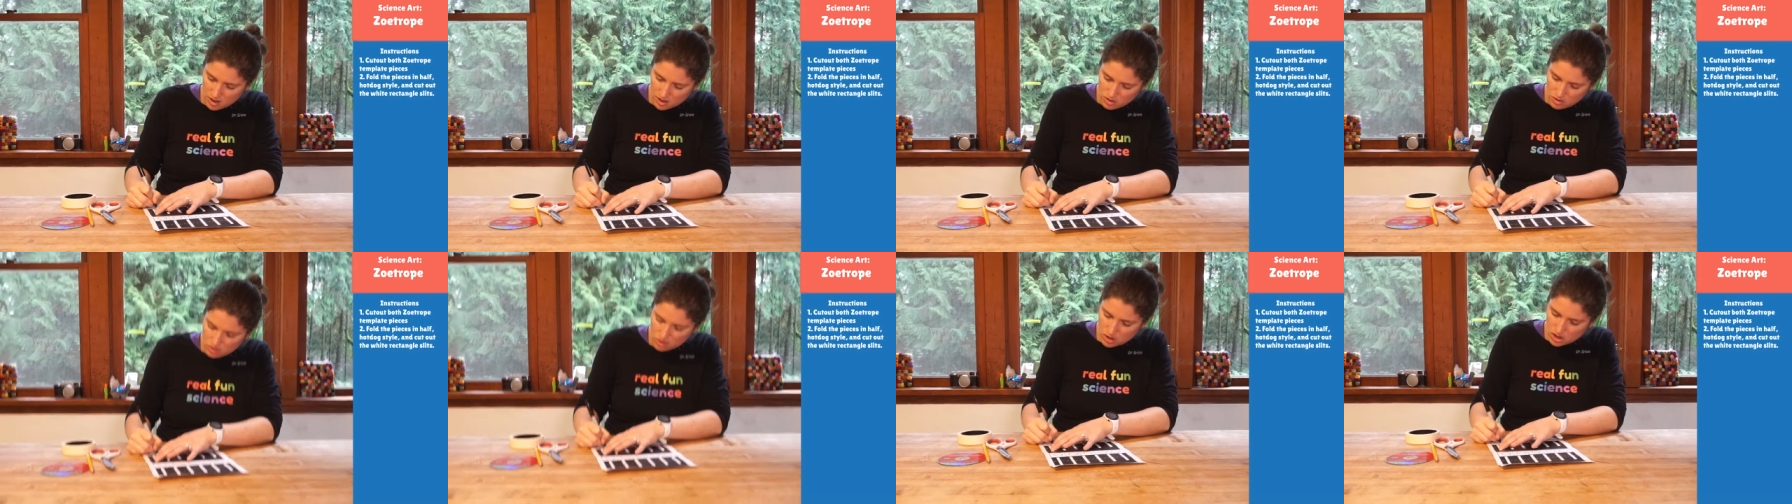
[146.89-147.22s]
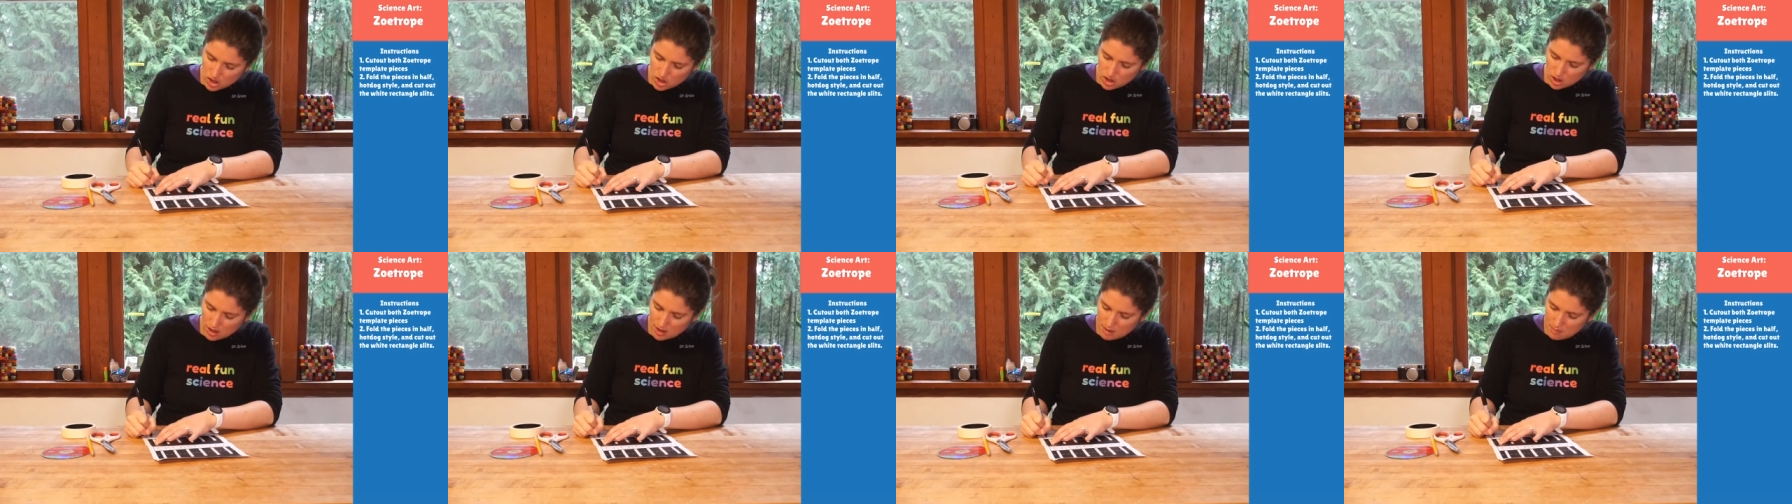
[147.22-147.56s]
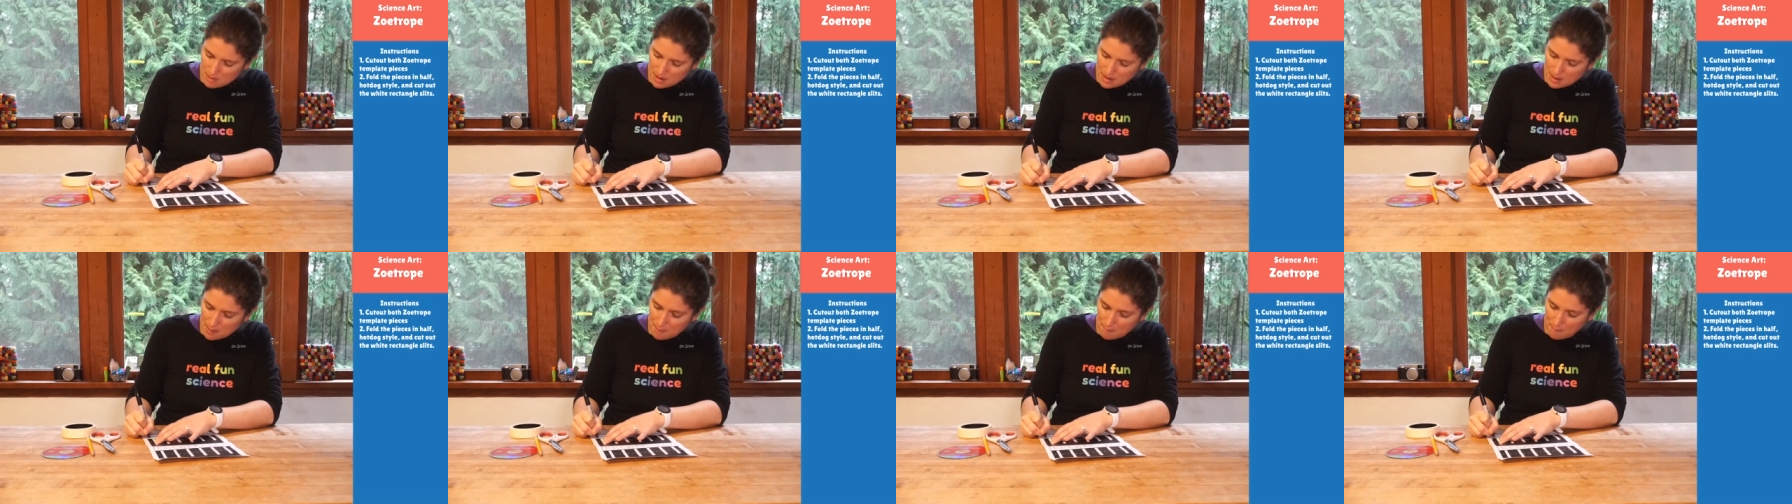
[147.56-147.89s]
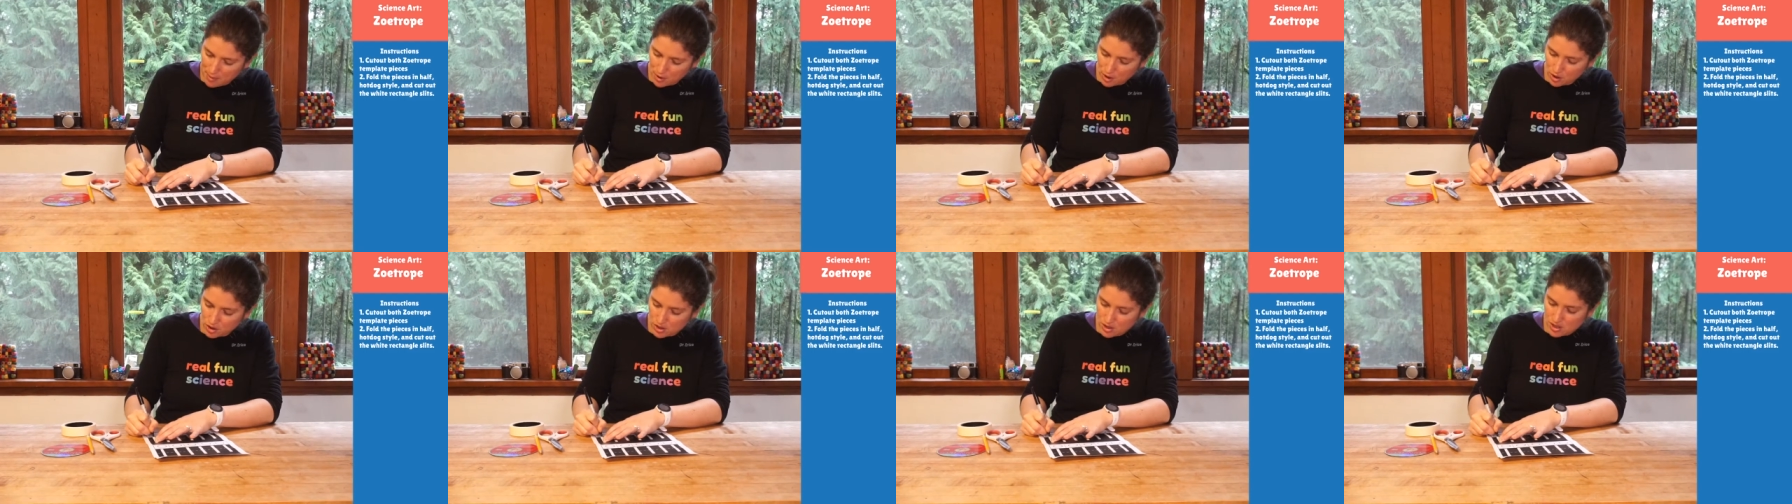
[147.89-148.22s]
You could try to make a
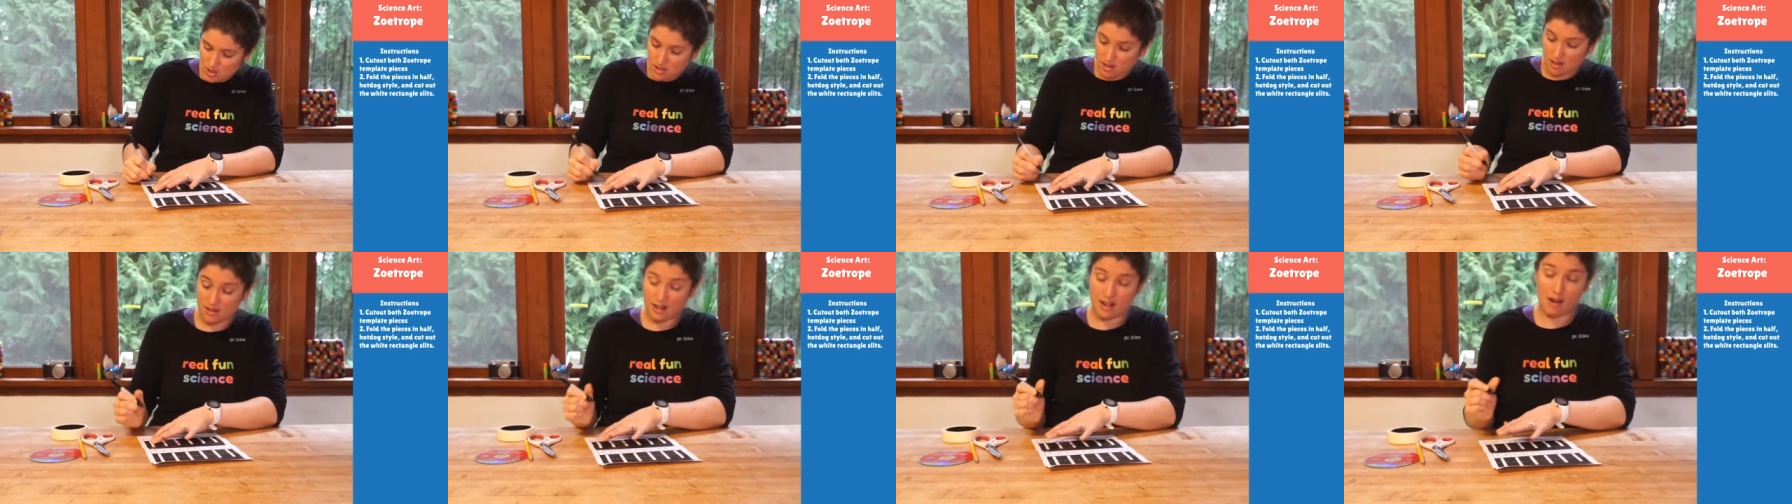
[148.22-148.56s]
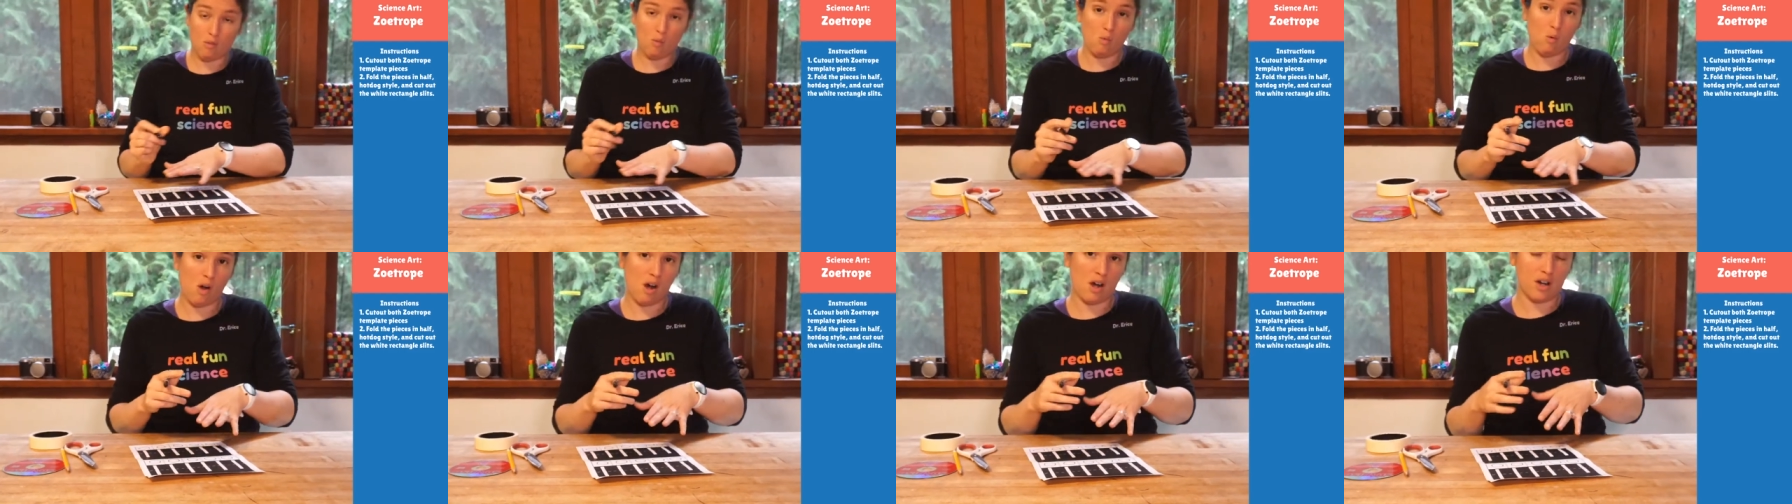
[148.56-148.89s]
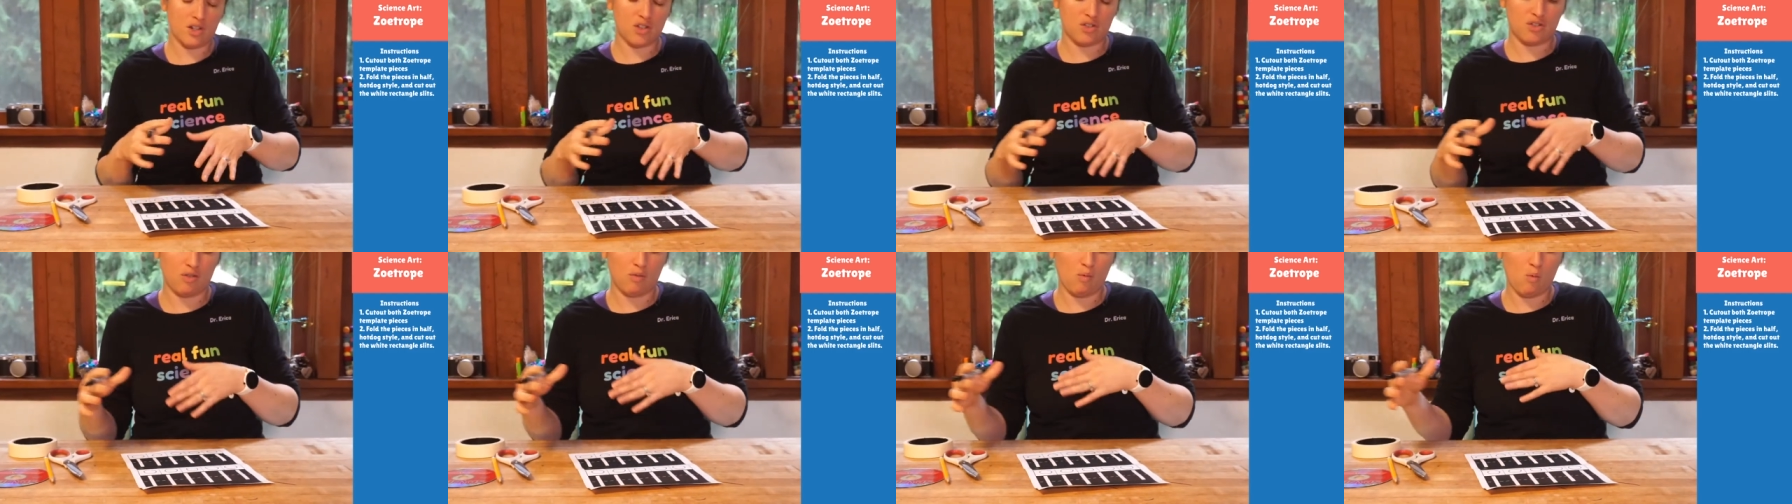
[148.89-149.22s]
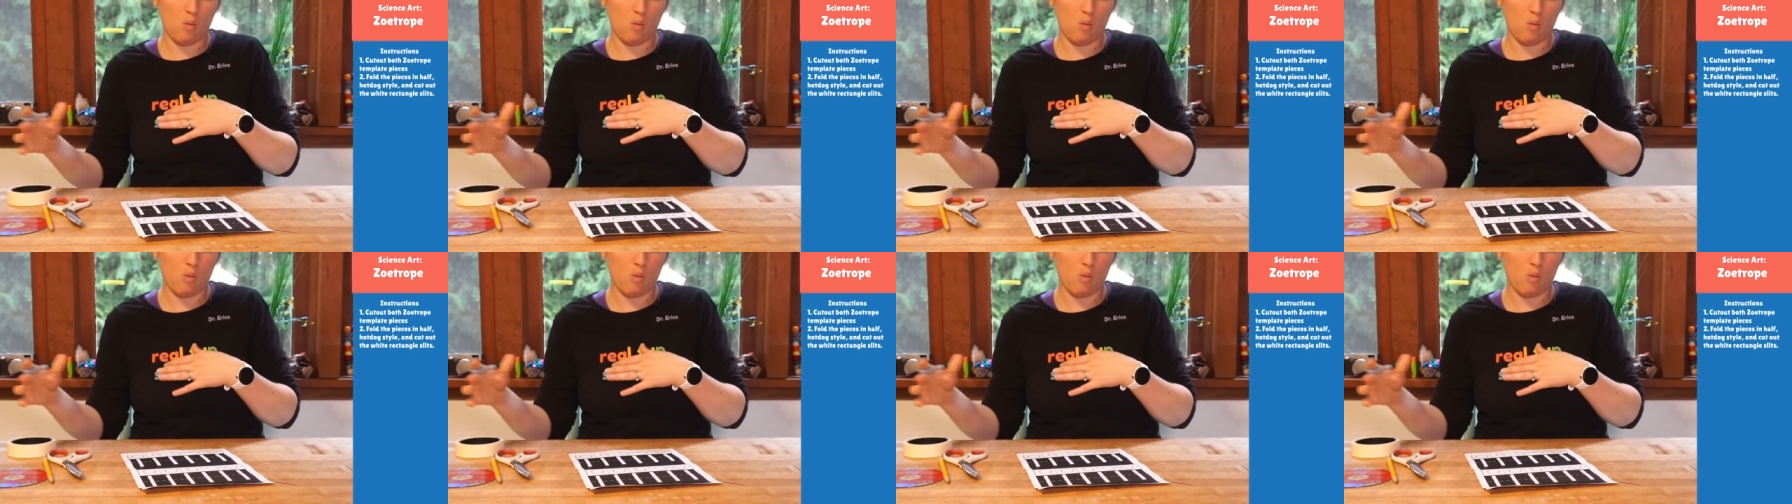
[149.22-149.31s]
person that walks from